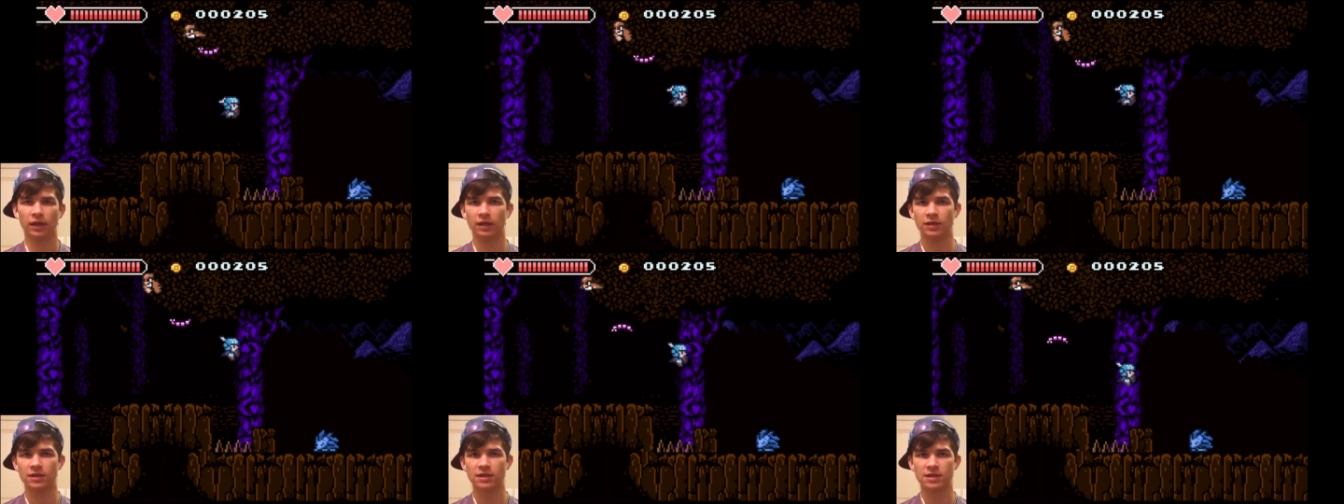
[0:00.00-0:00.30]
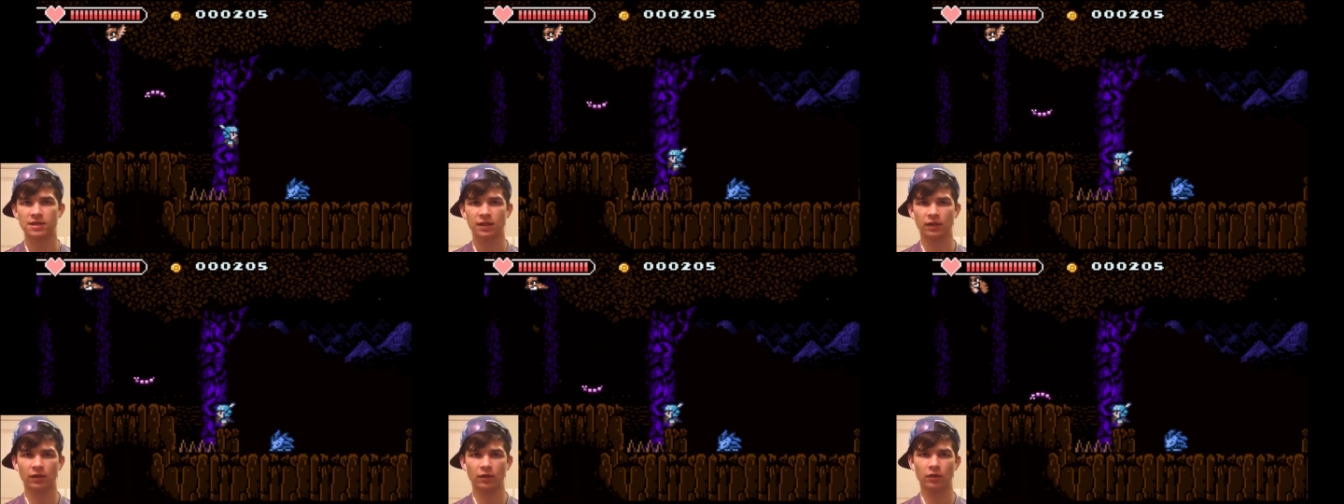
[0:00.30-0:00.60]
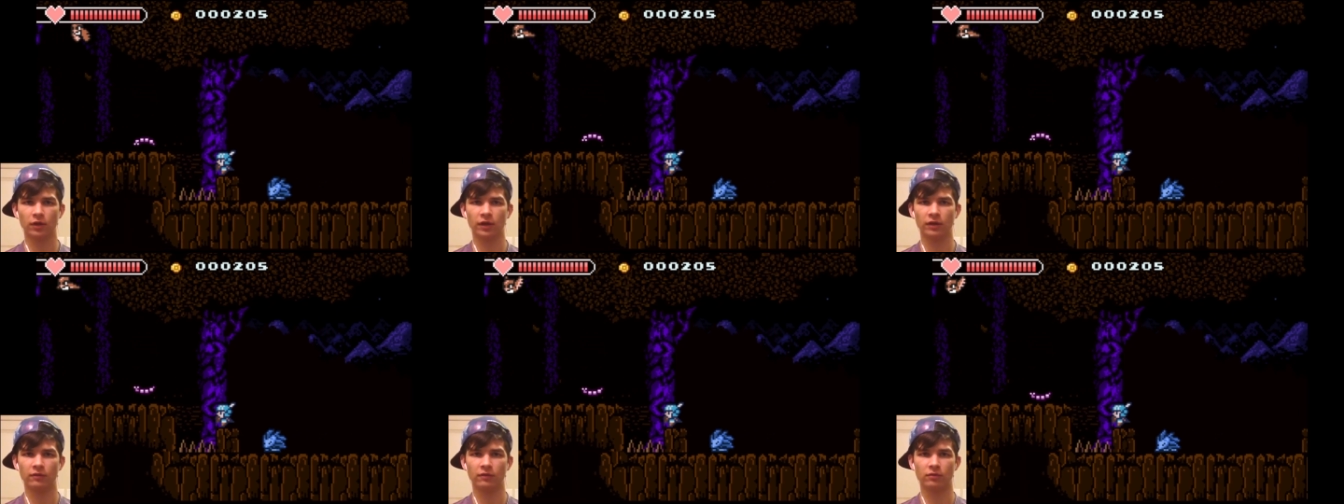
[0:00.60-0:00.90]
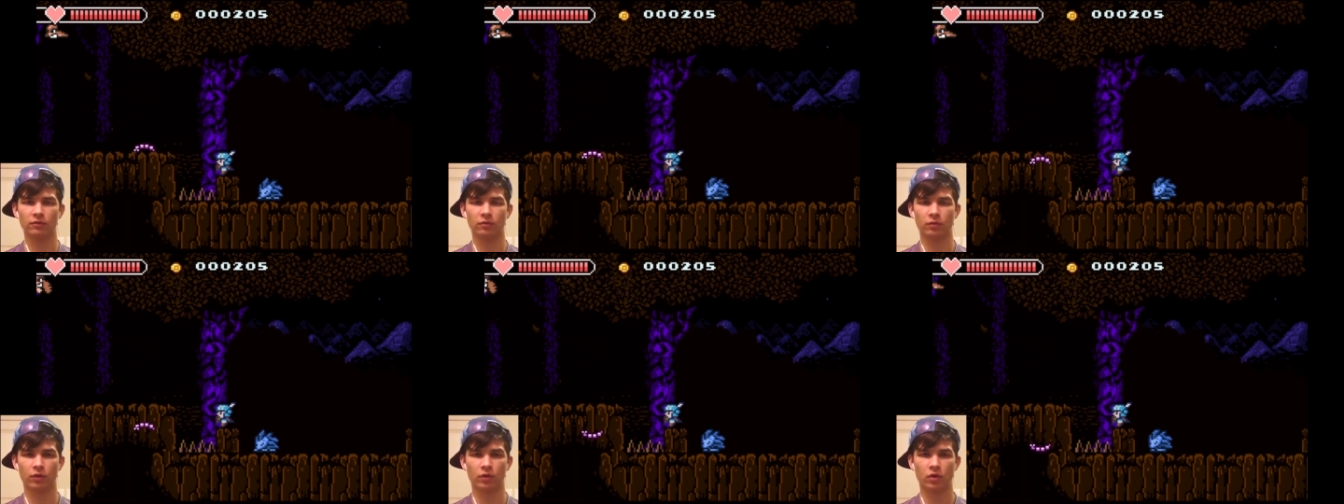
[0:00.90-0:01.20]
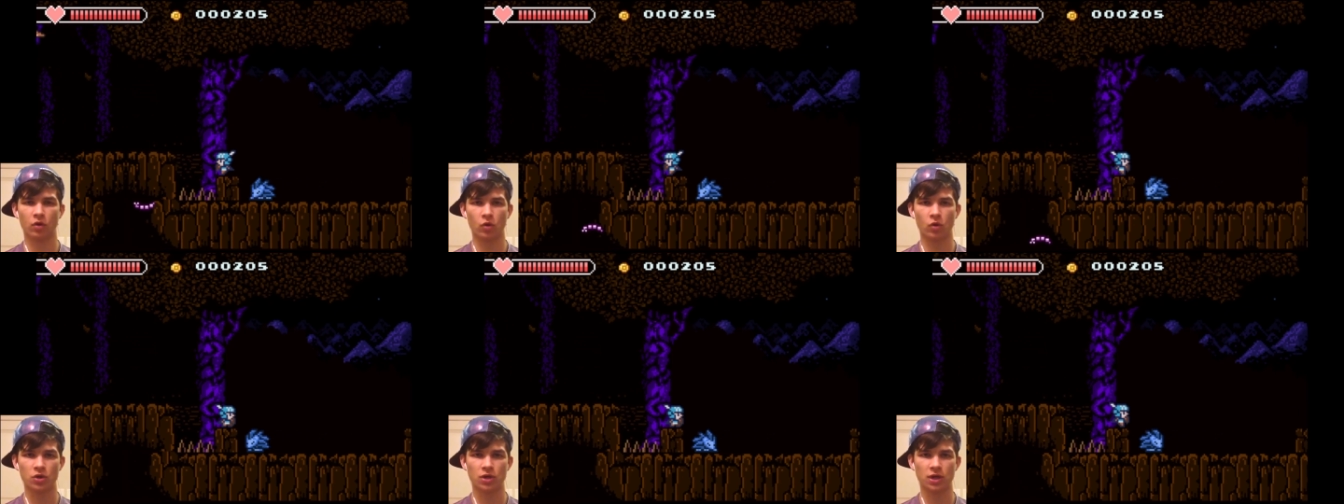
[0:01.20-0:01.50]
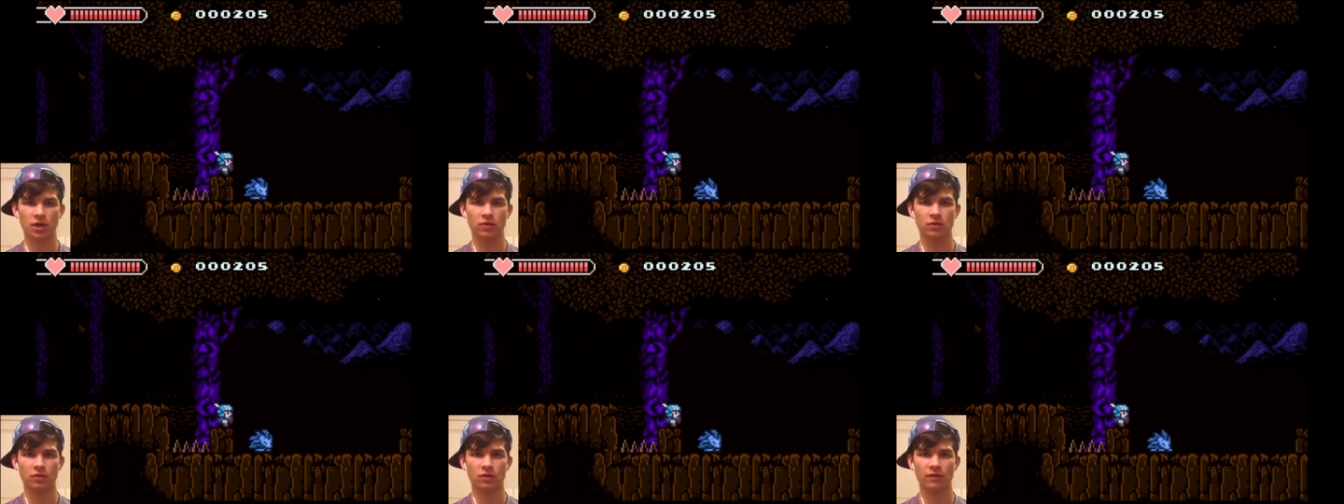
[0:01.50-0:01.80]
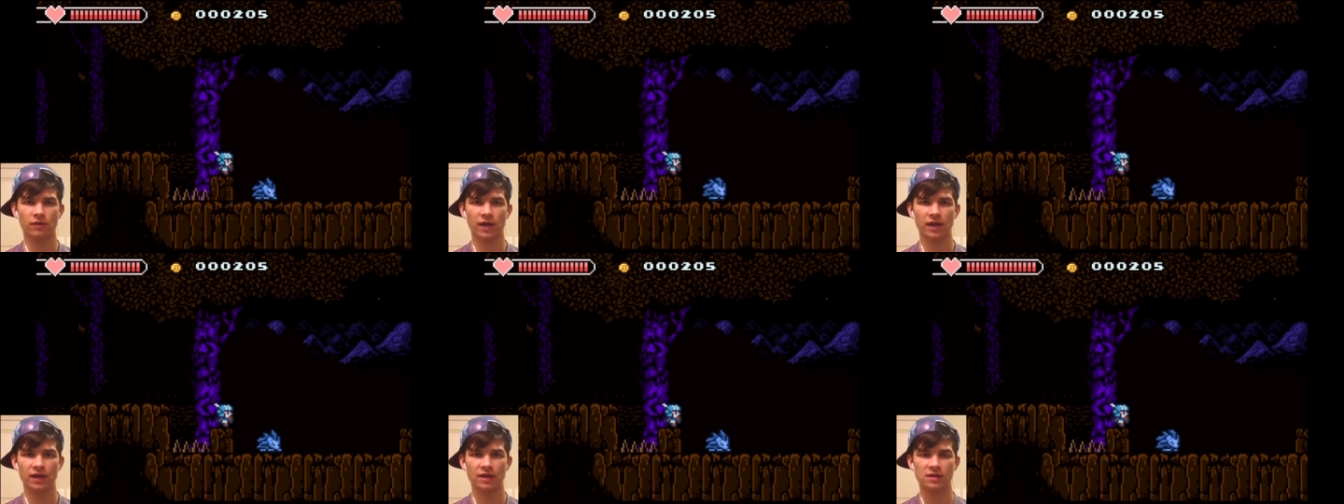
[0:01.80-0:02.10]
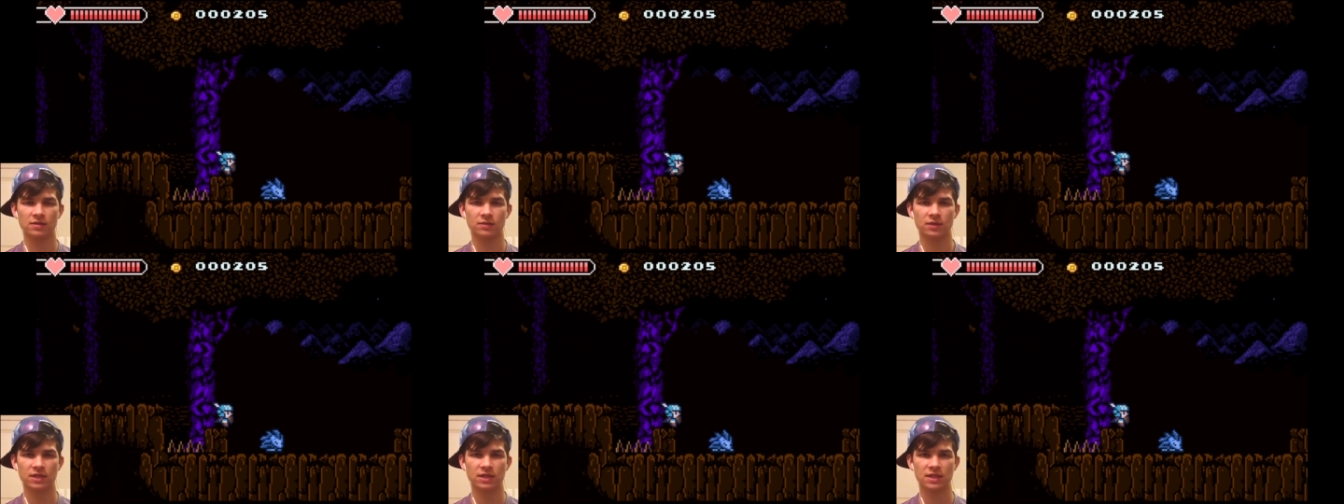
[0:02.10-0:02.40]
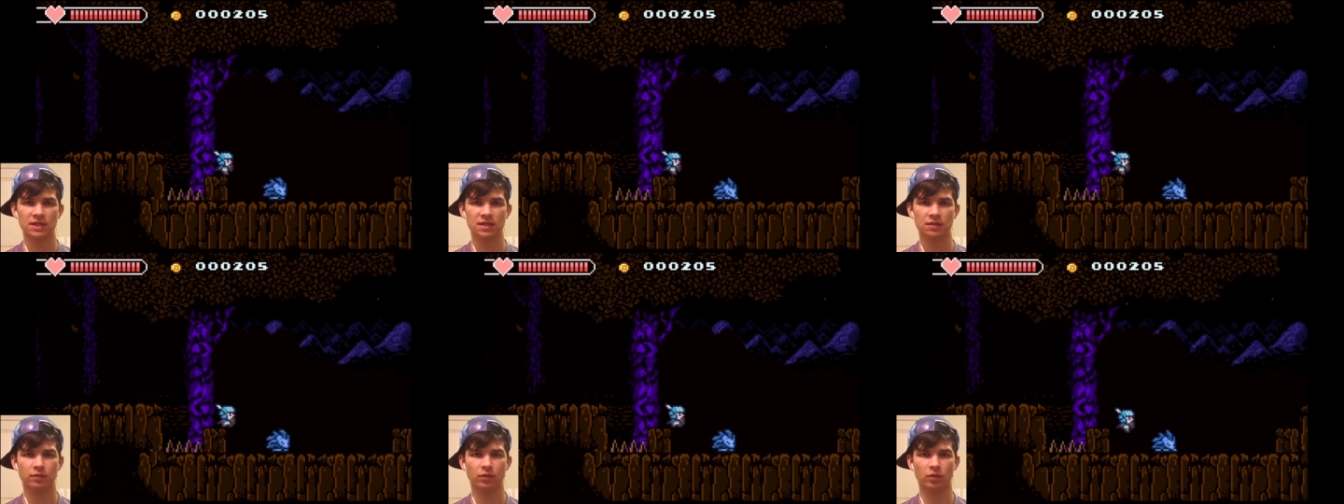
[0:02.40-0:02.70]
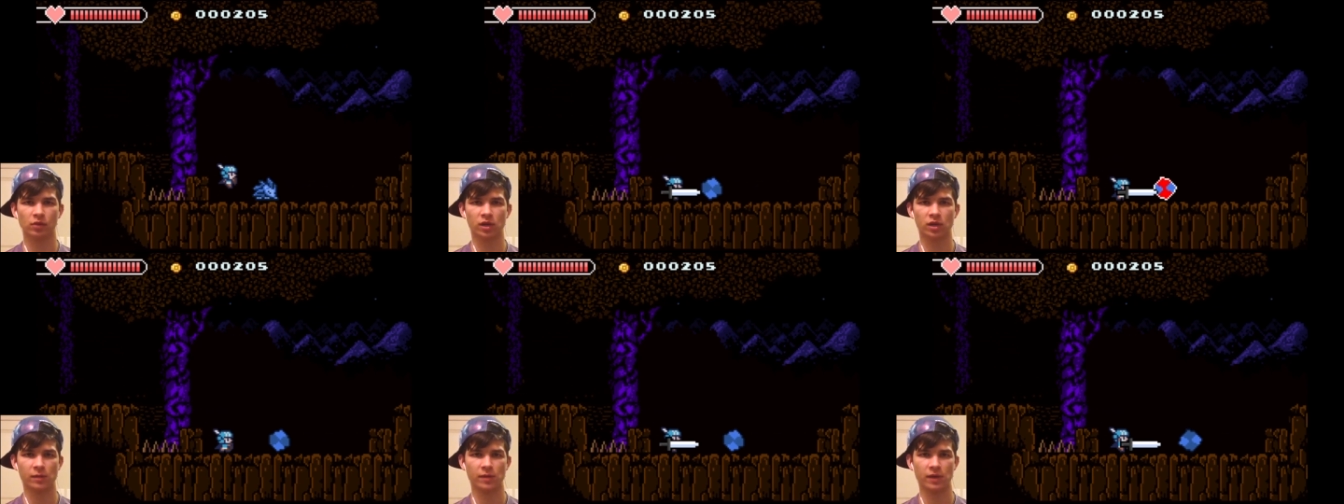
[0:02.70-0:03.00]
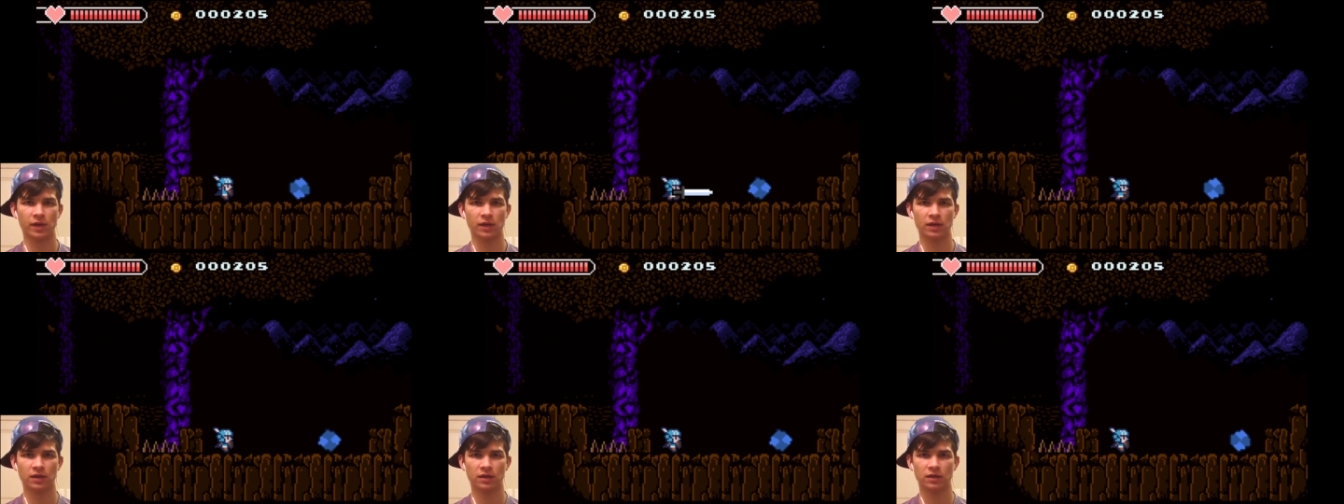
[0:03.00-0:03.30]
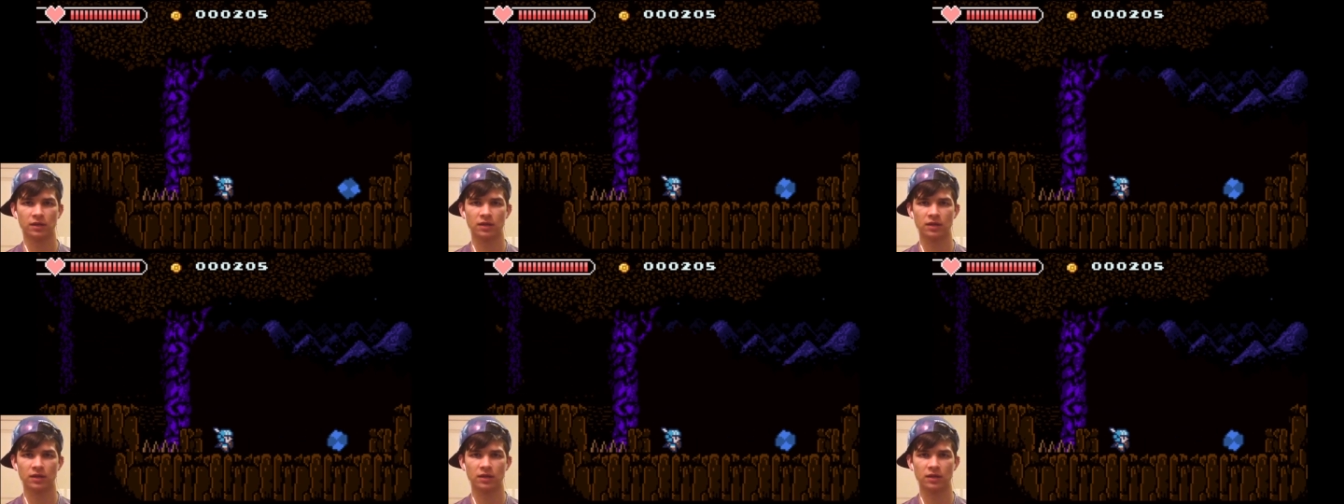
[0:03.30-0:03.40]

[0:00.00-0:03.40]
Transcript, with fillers: still coursing through their veins. What is this, a porcupine?